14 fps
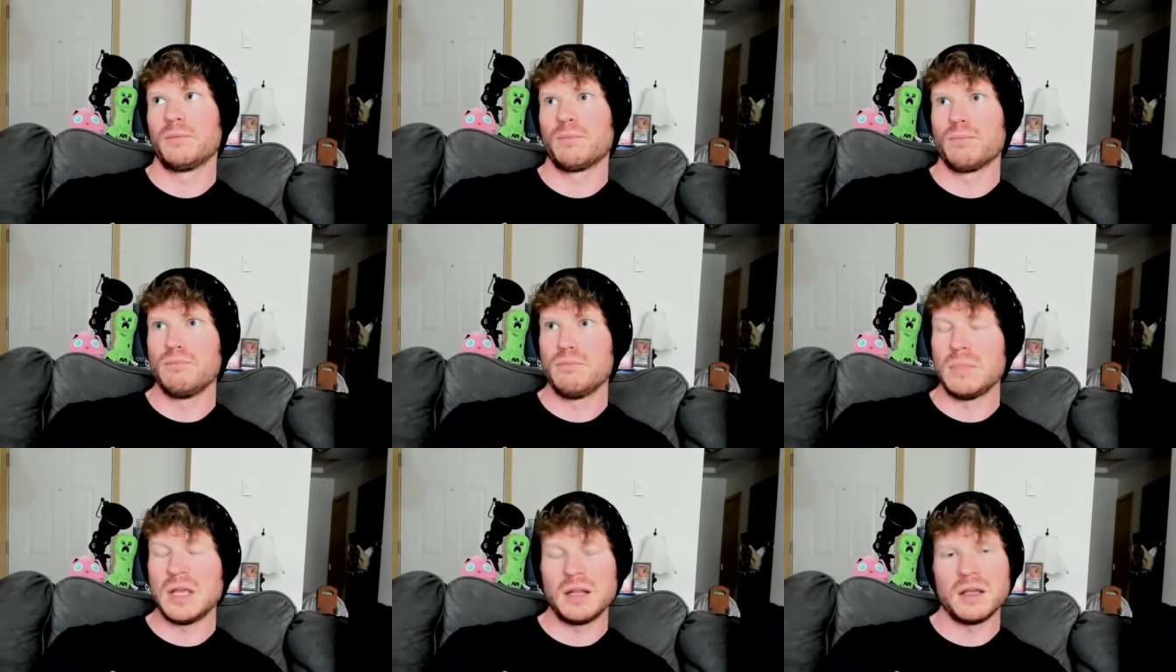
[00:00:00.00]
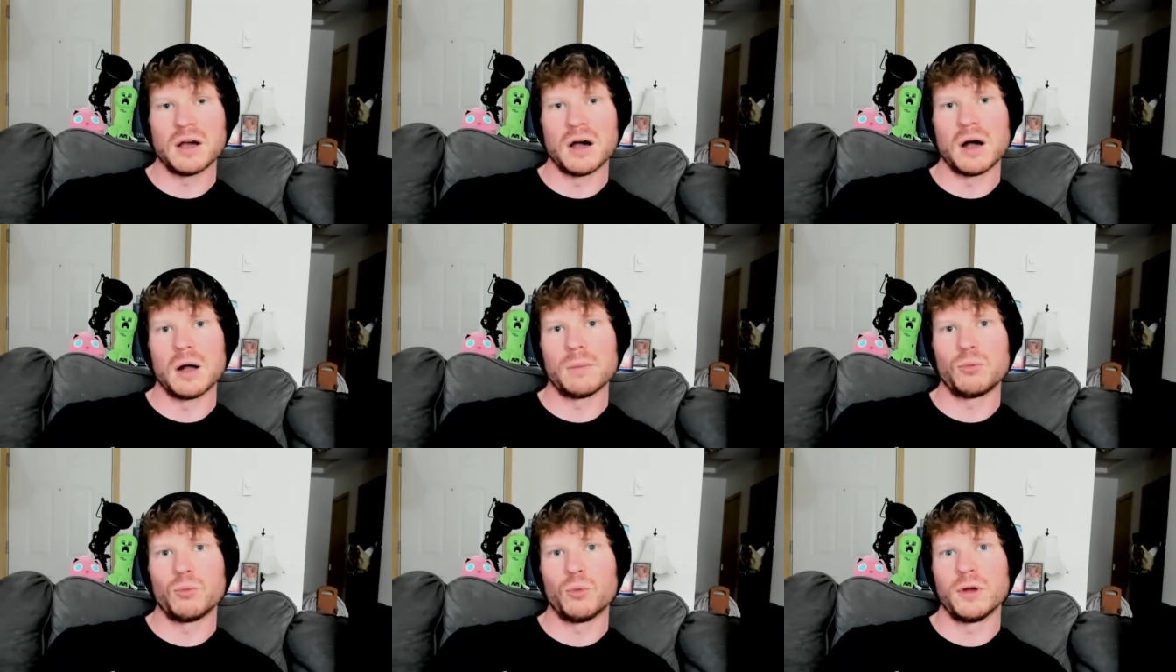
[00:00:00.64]
meeting
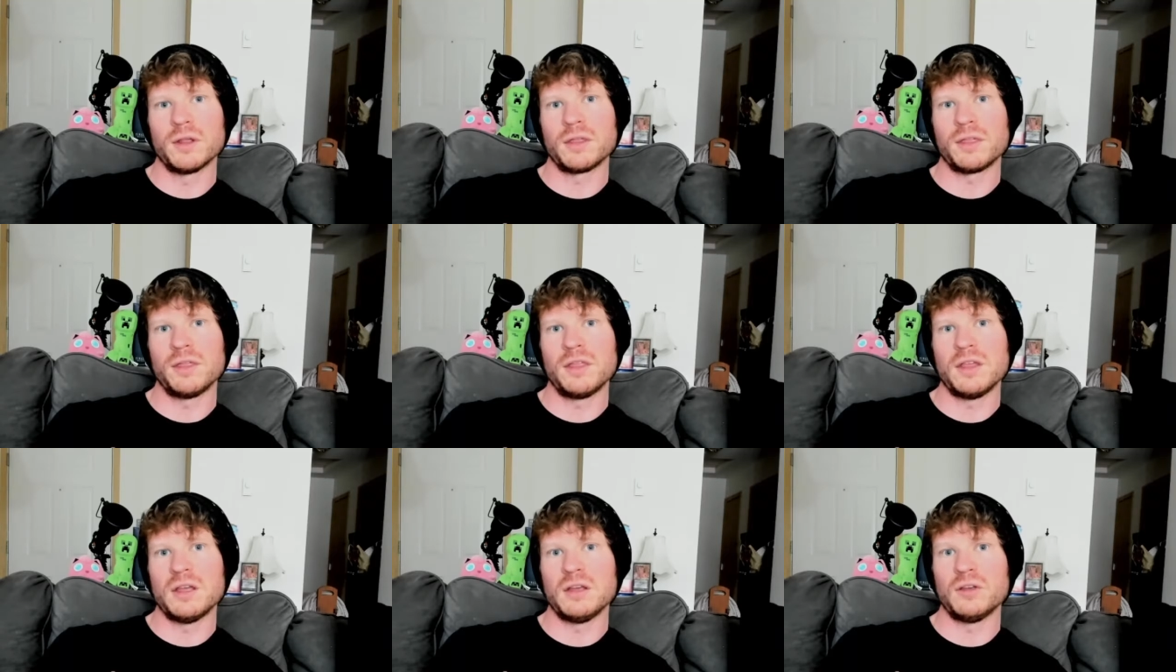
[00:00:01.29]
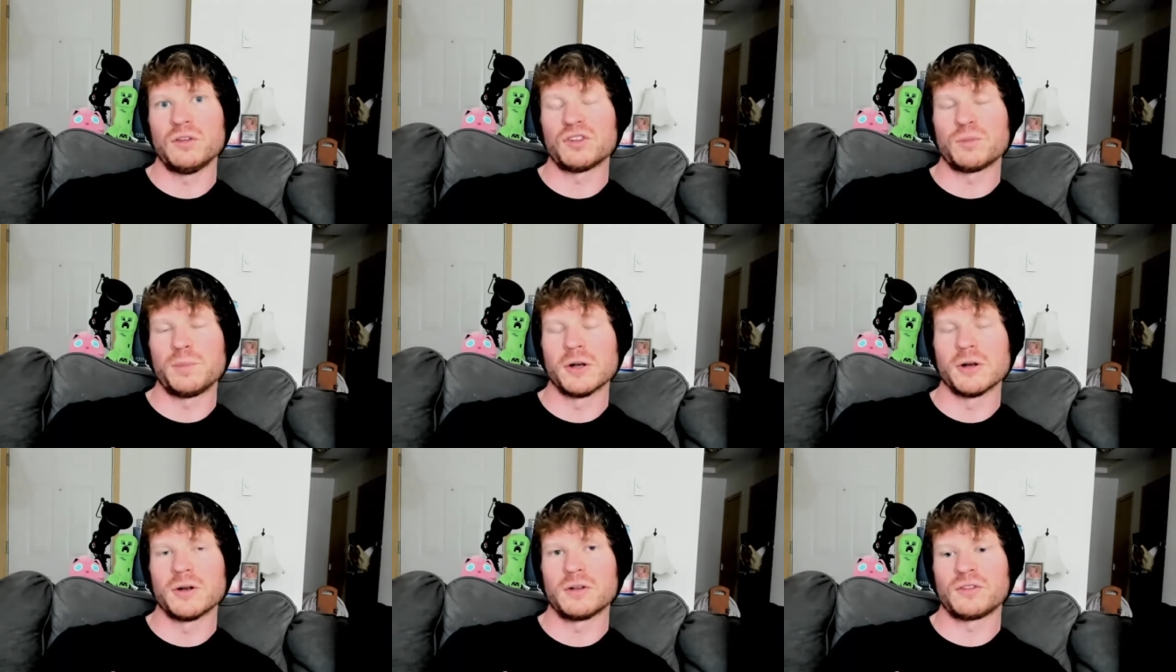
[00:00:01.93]
up with the
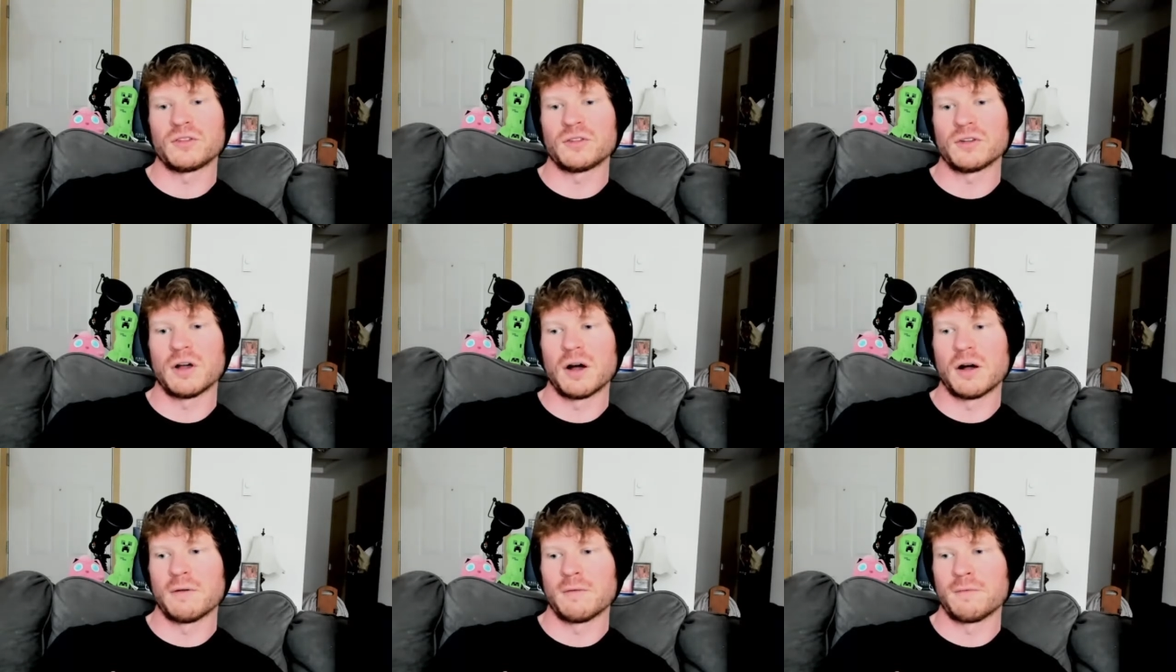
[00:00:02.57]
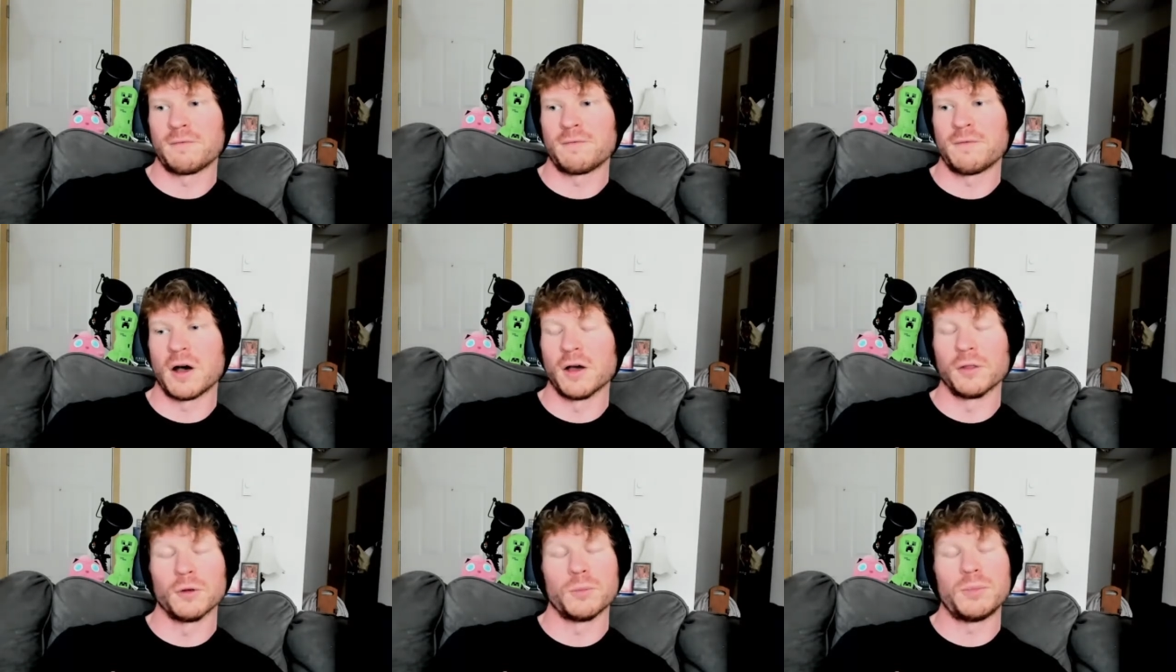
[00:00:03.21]
spirits of
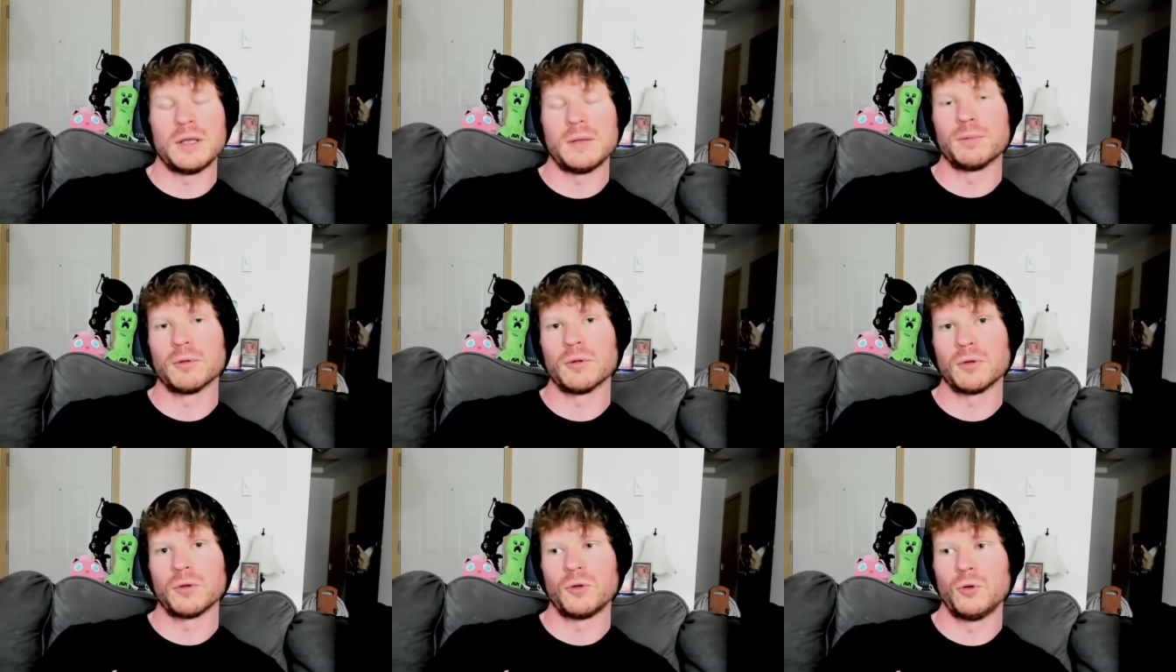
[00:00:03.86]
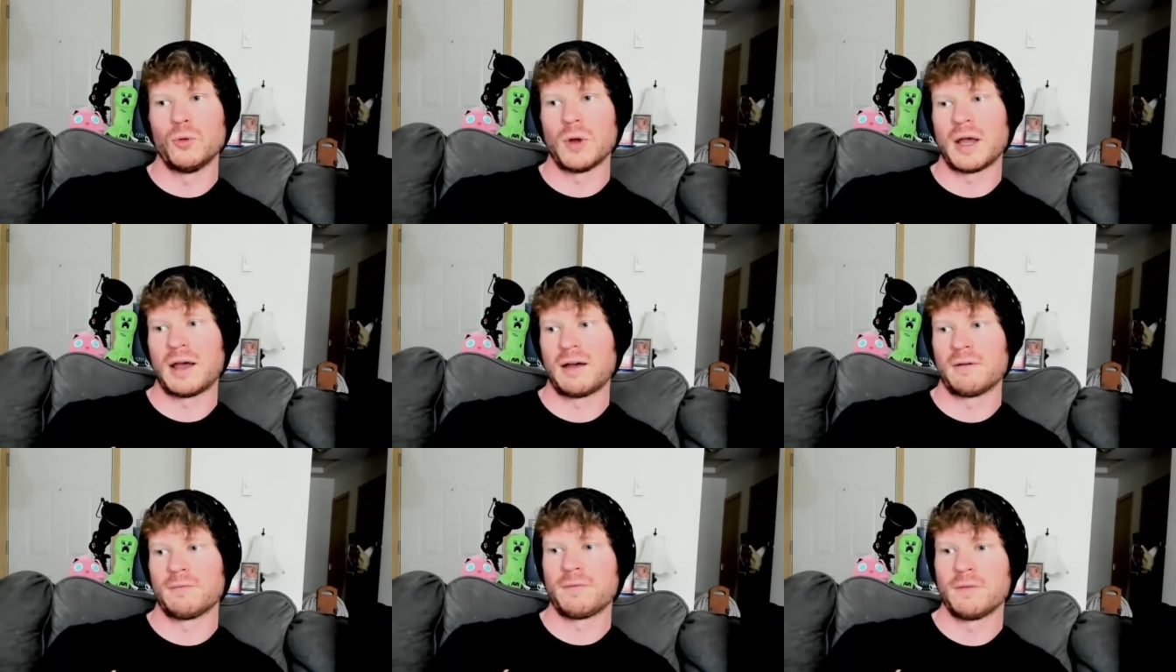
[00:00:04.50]
other people who
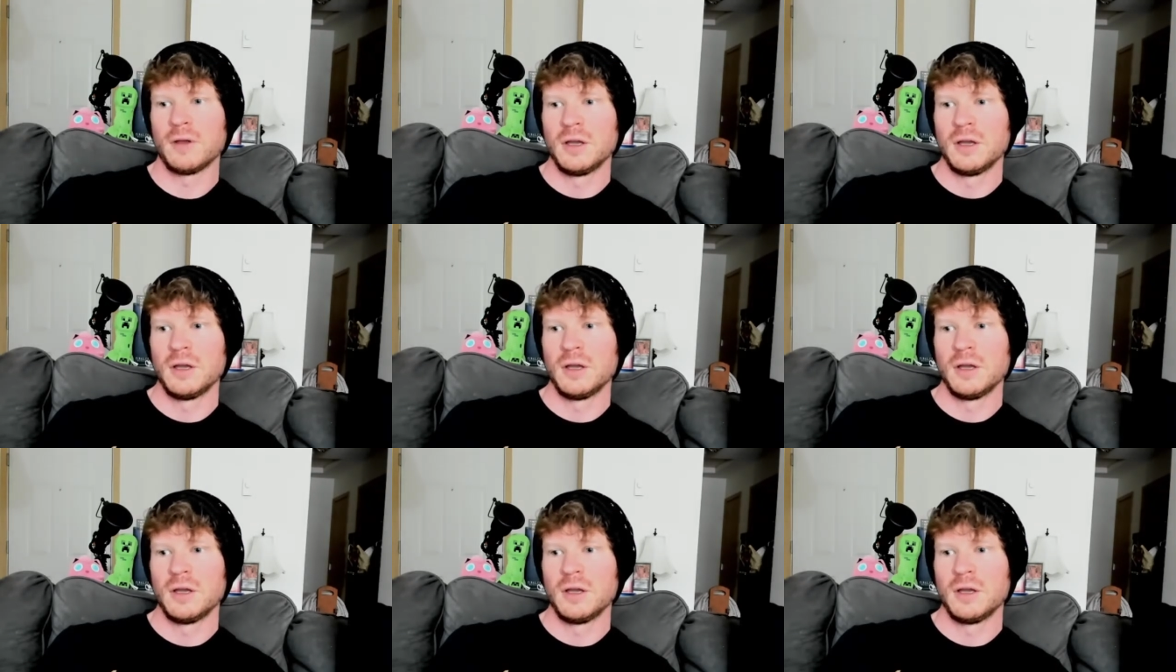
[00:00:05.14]
have